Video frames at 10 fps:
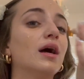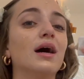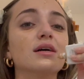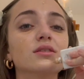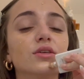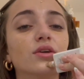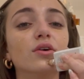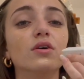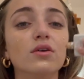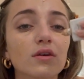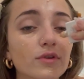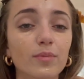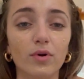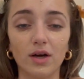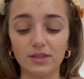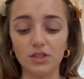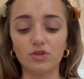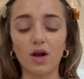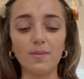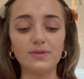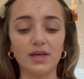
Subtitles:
asked the girl for the bronzing drops,